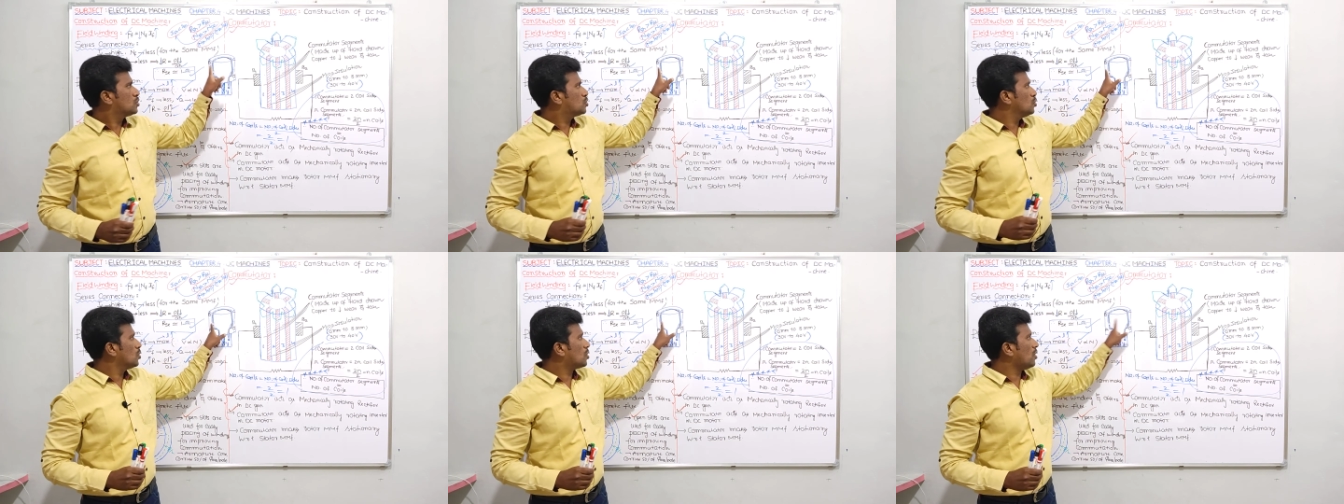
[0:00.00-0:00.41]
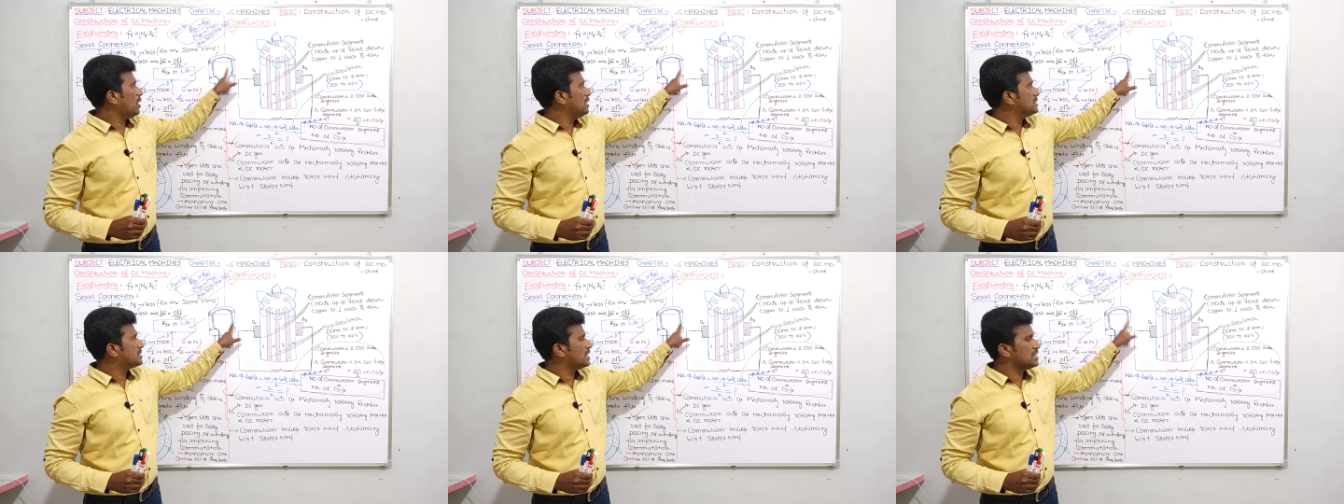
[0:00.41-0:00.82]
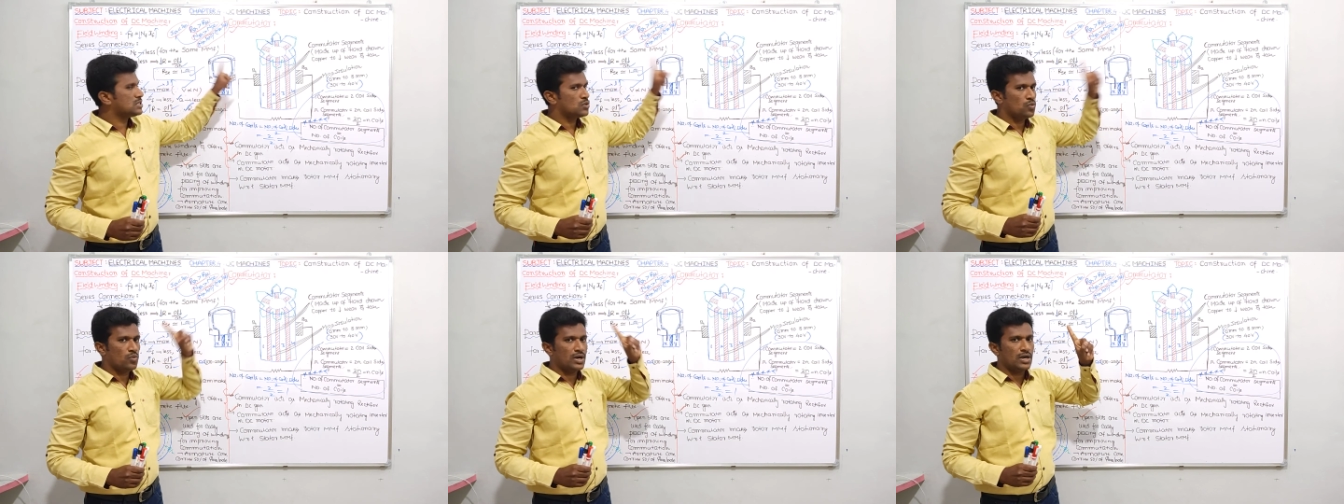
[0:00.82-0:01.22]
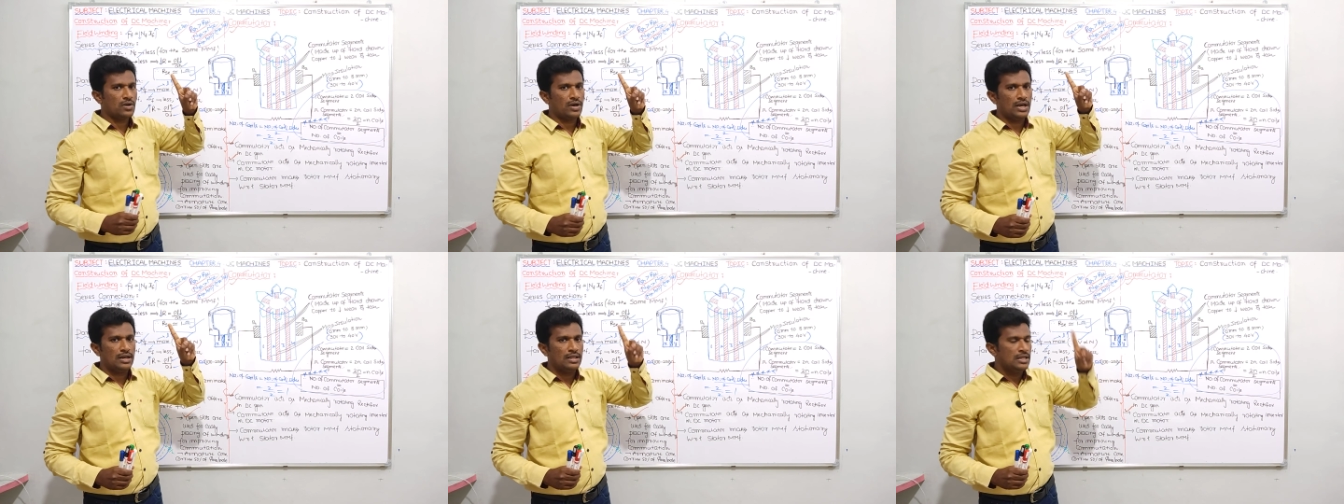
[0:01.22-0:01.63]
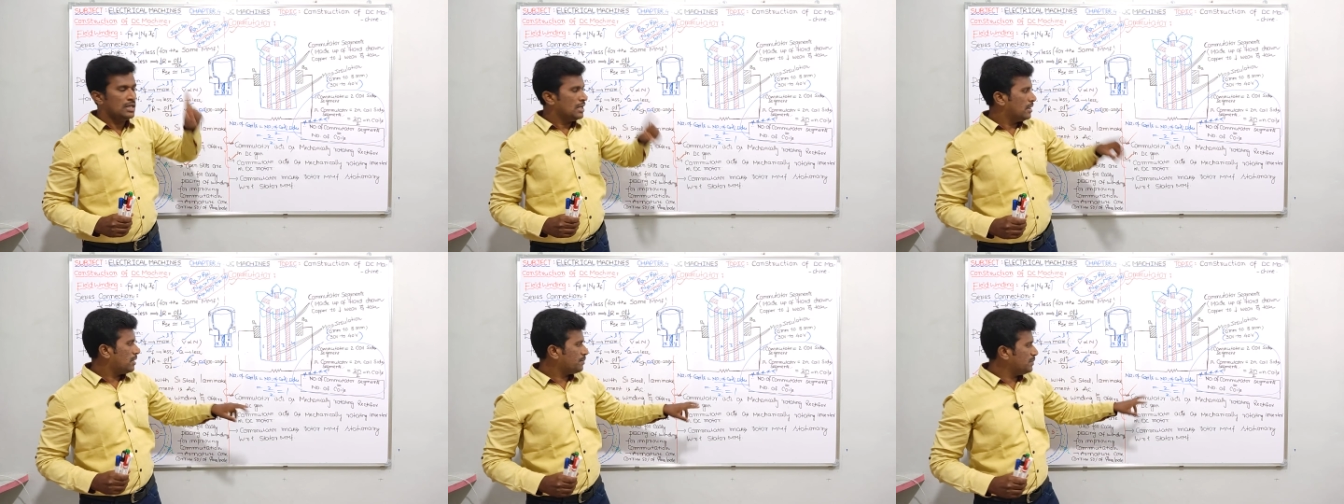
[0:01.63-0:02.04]
2 coil sides, 1 coil.
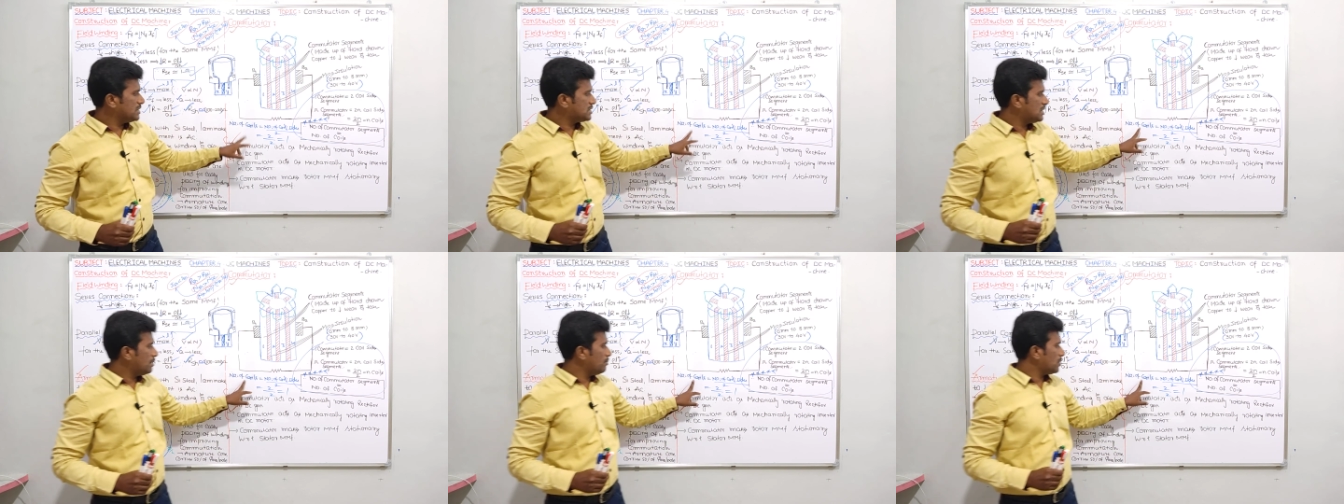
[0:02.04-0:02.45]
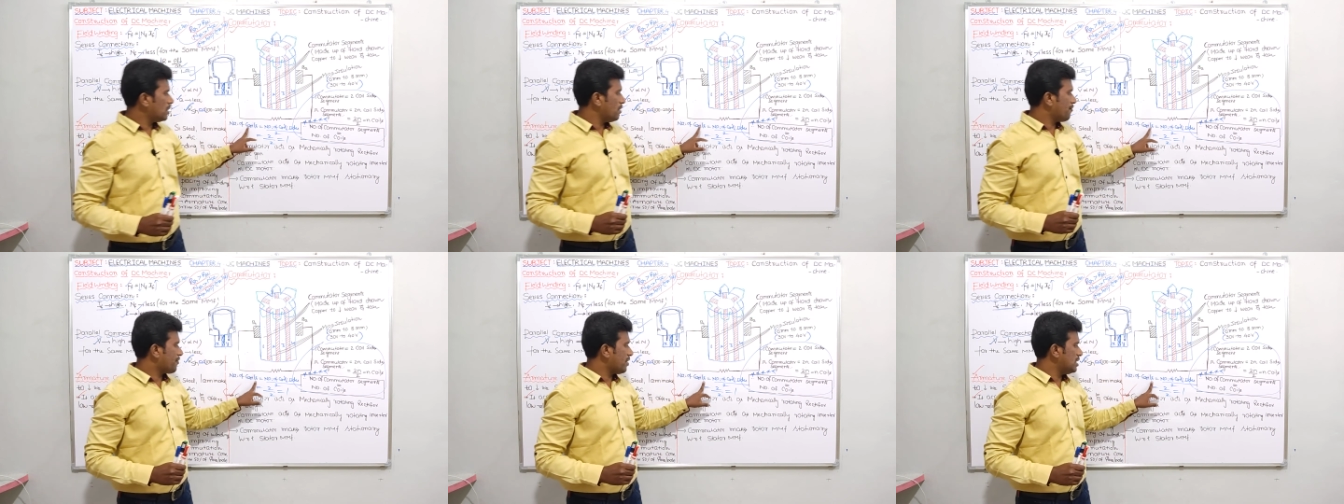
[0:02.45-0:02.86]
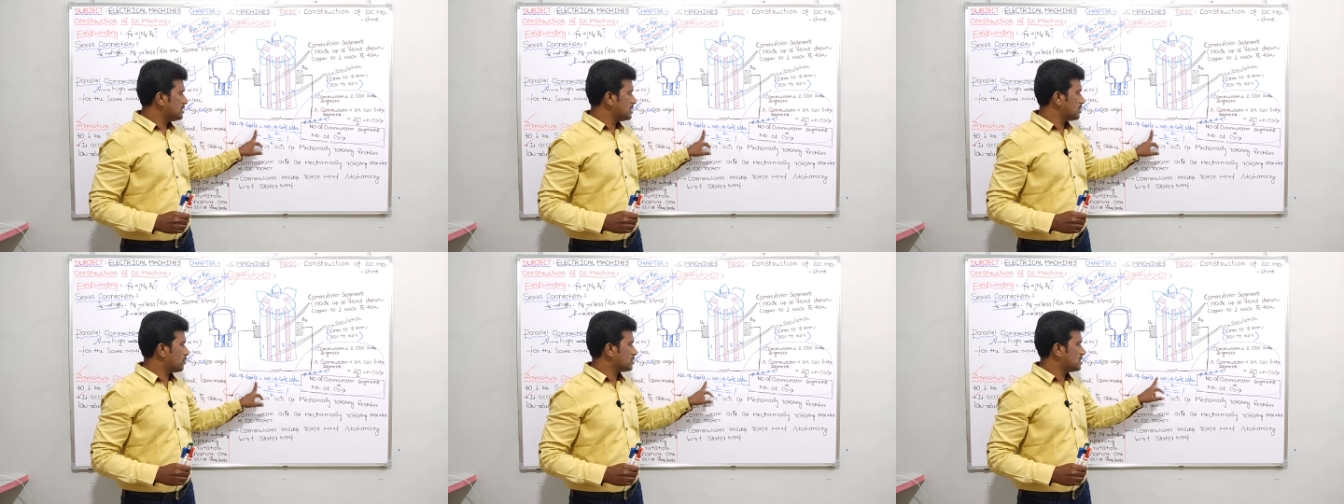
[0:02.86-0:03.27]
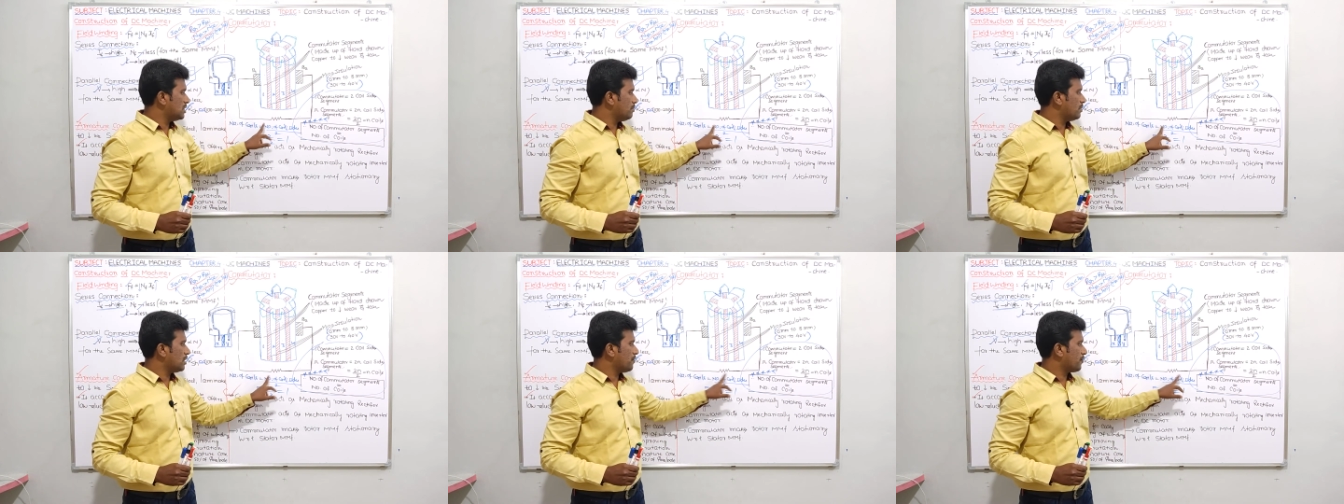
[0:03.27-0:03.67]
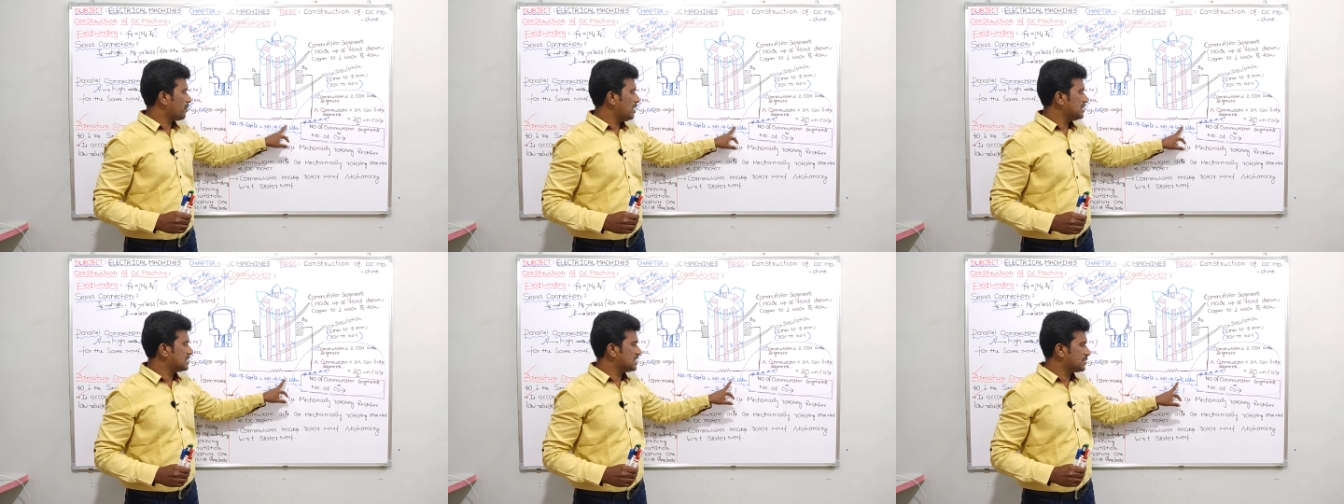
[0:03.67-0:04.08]
That means number of coils is equals to number of
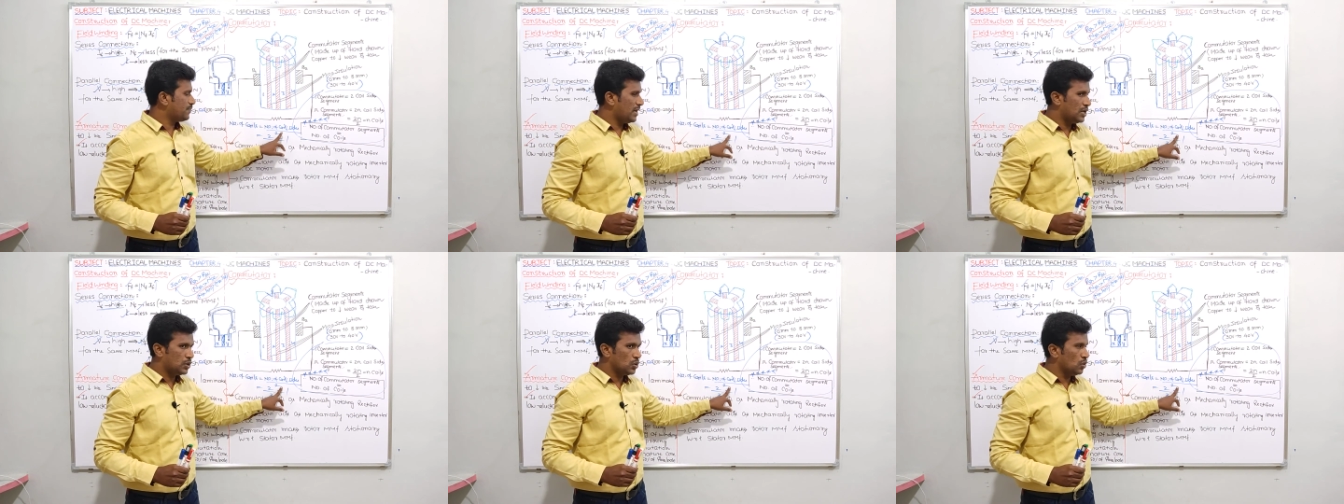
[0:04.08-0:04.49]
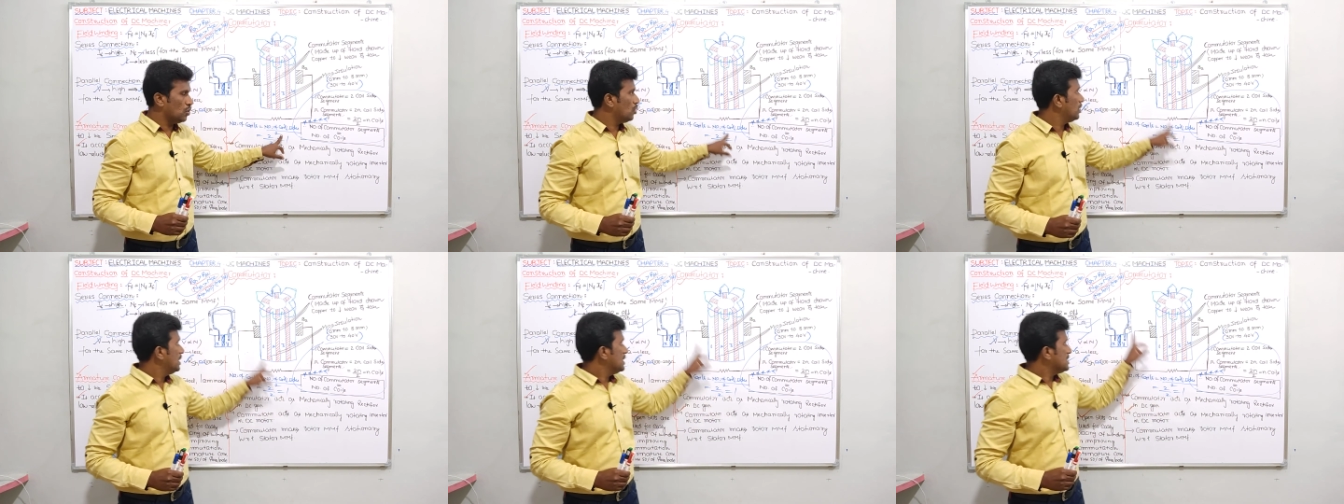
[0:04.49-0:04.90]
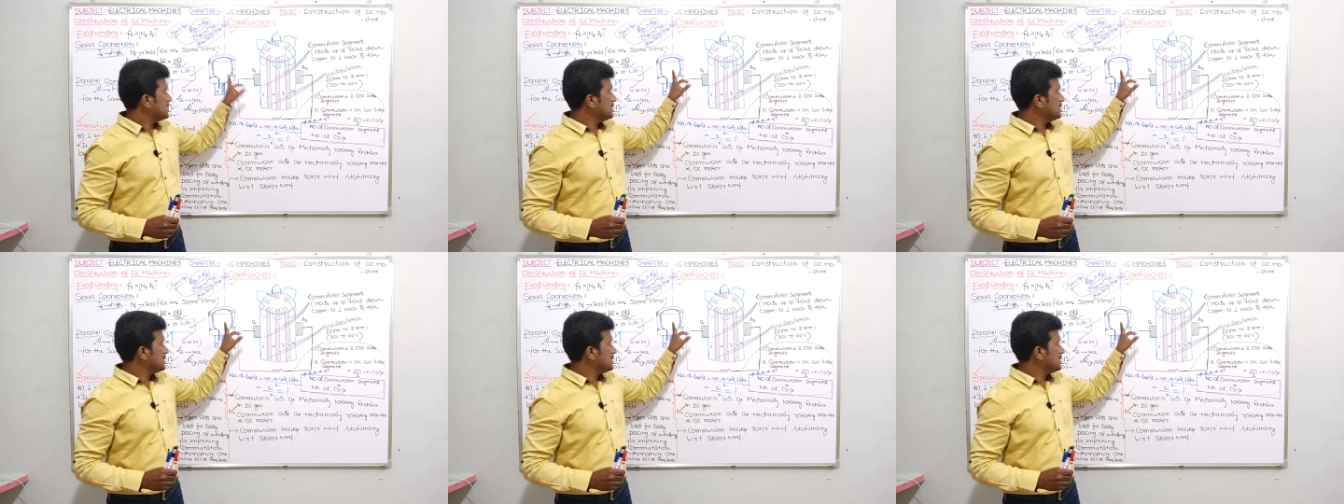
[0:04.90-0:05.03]
coil sides by 2.